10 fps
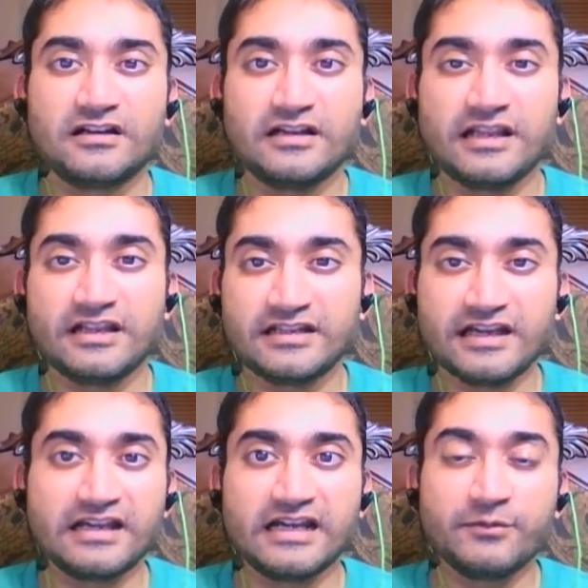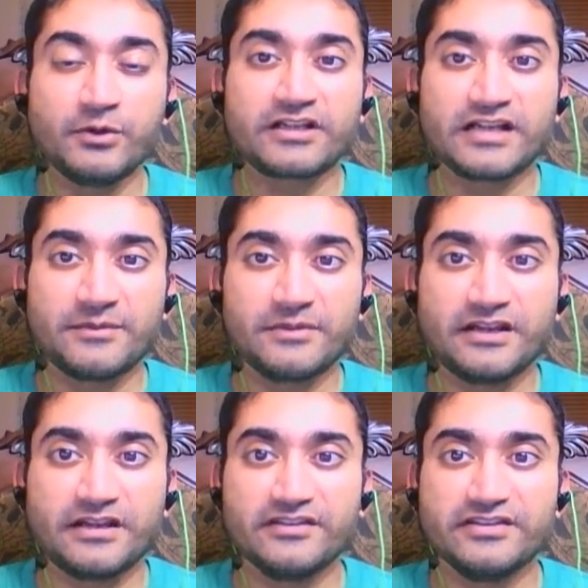and I, I want to comment
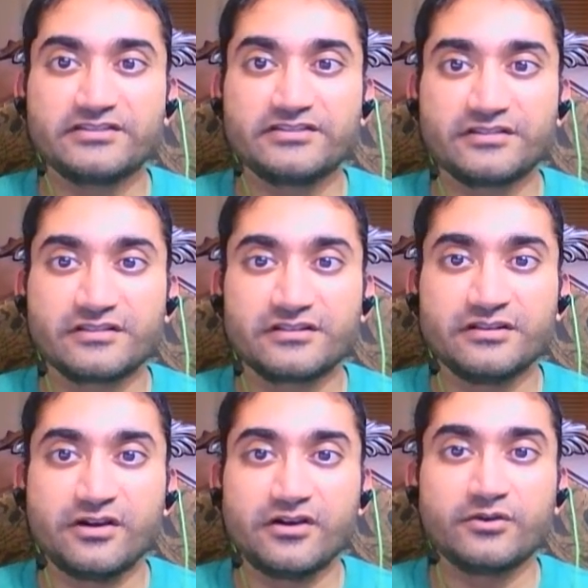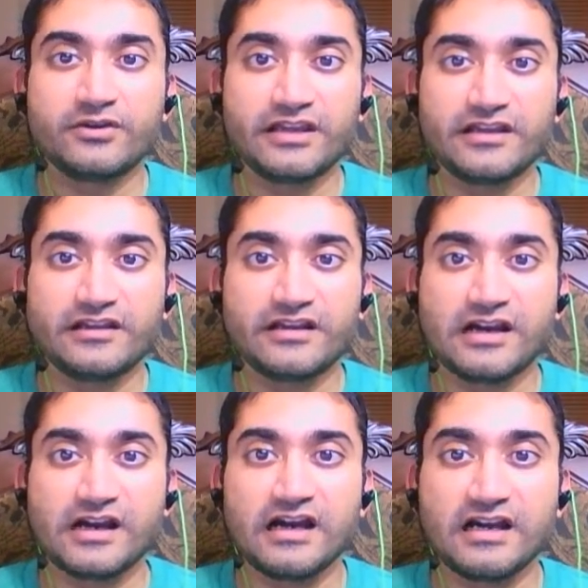on this. Okay,
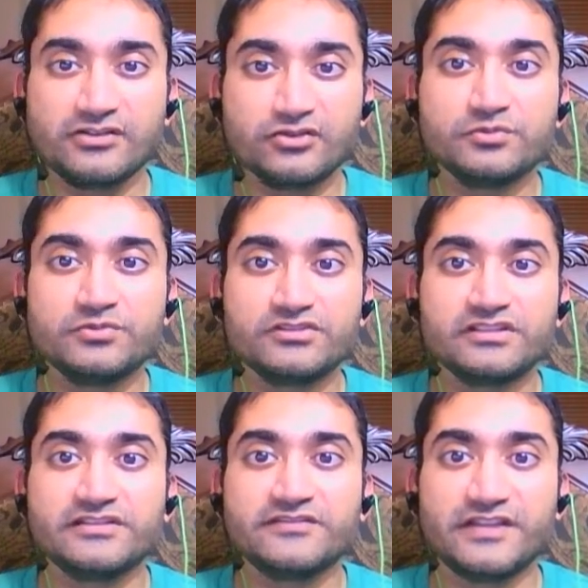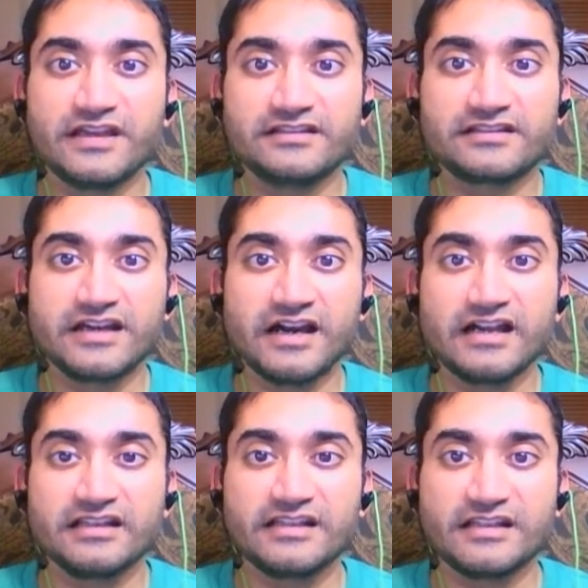I do believe that the
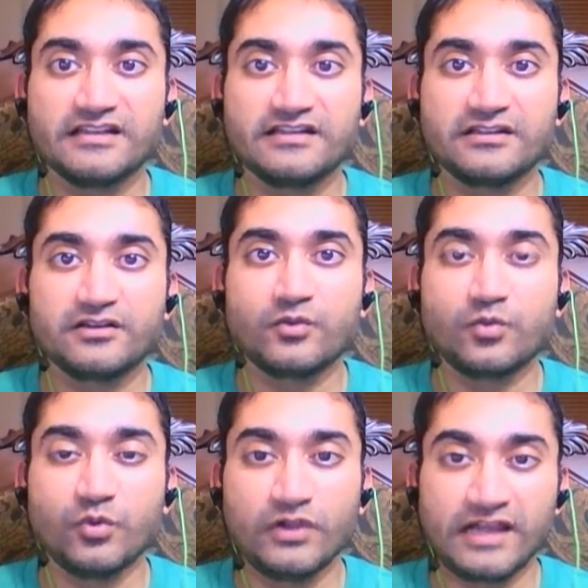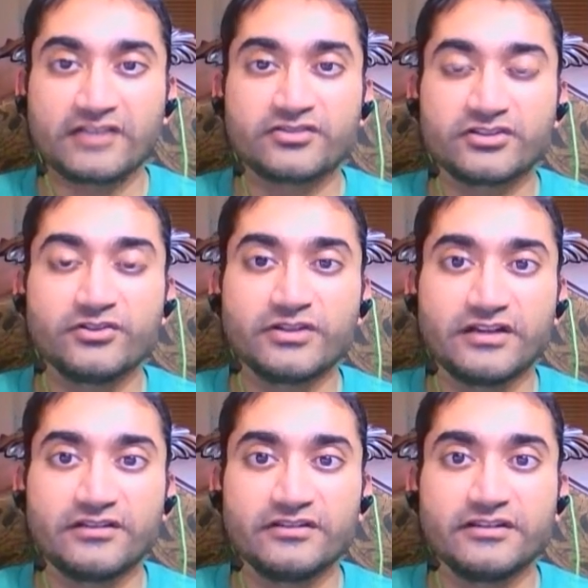content will actually go
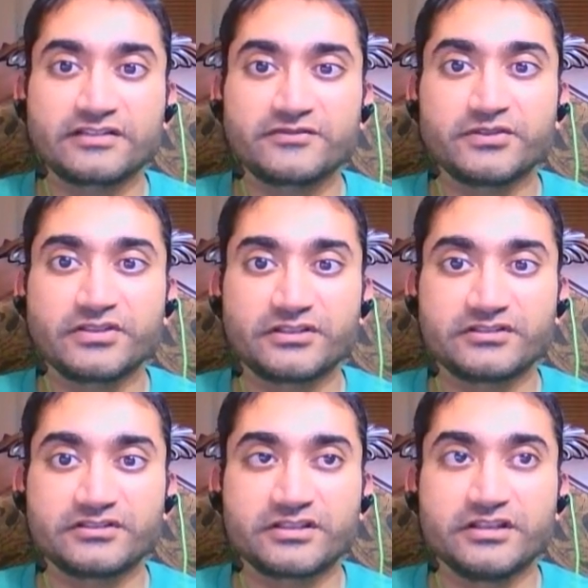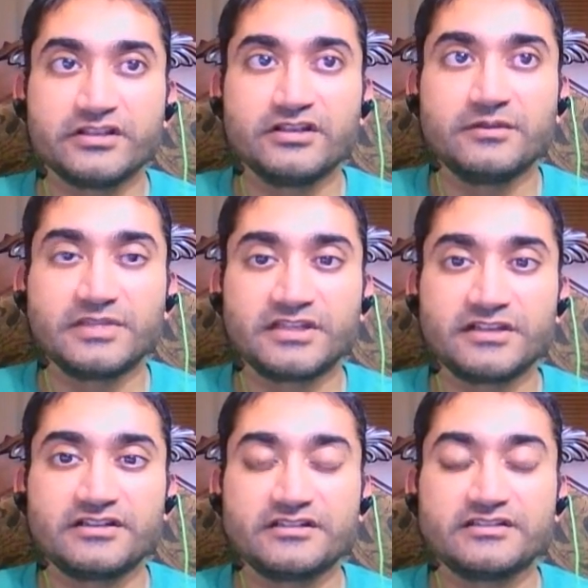down in the next few years
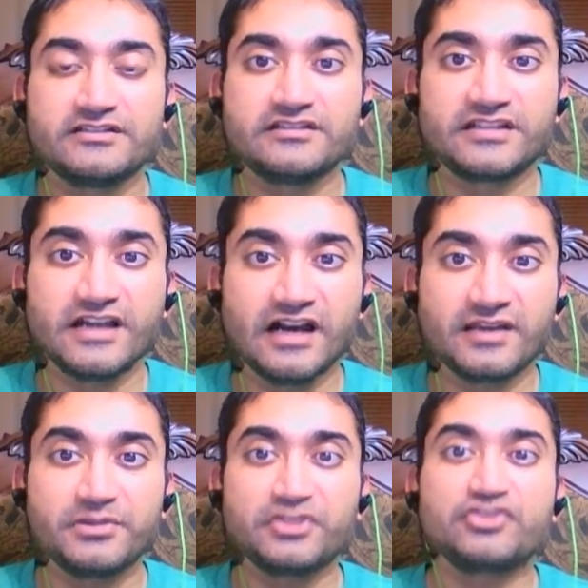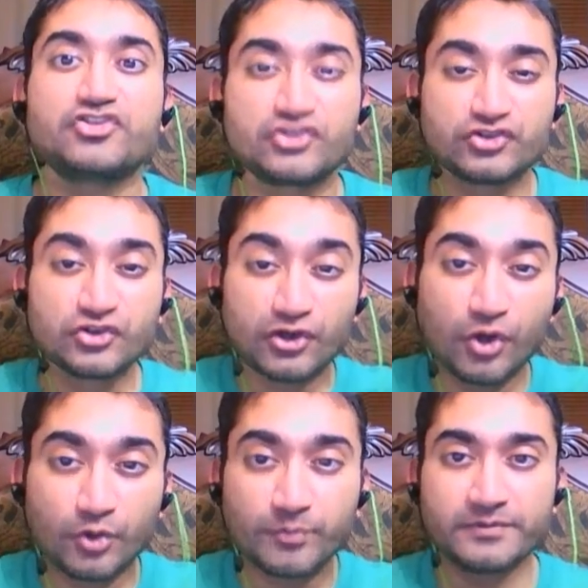because the economy should
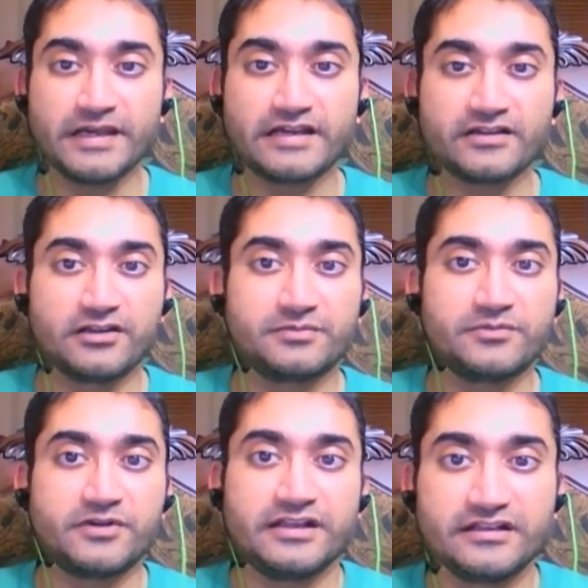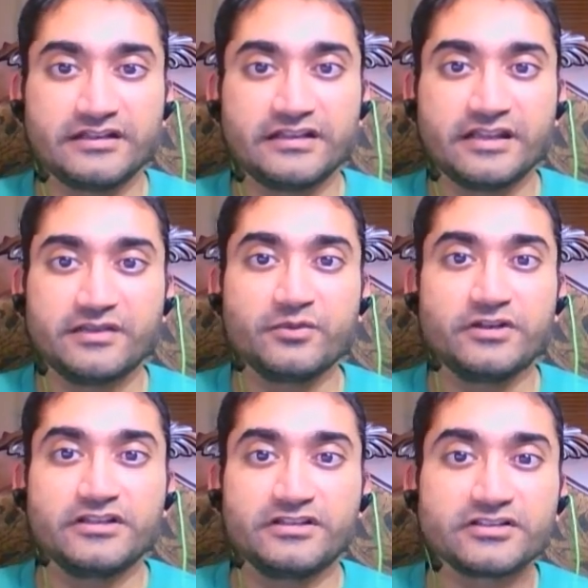open back up, right? And when
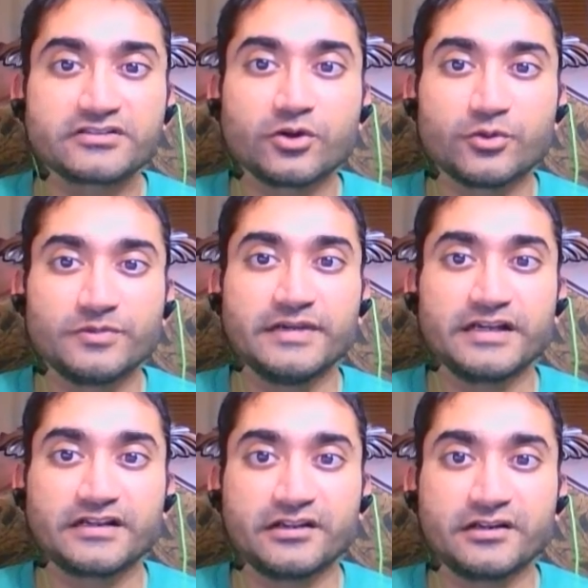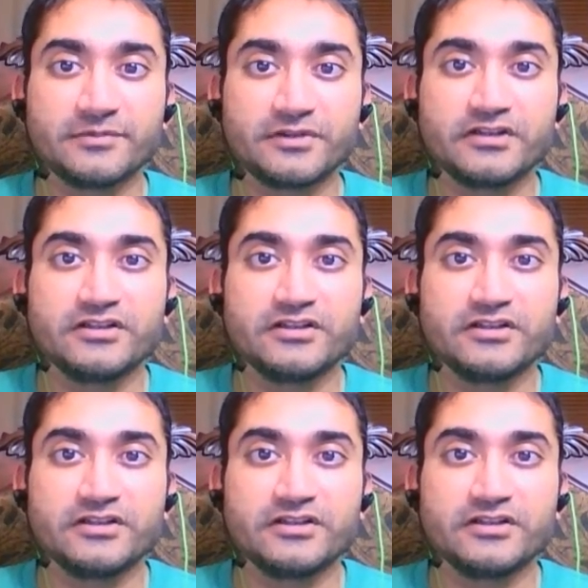it does open back up,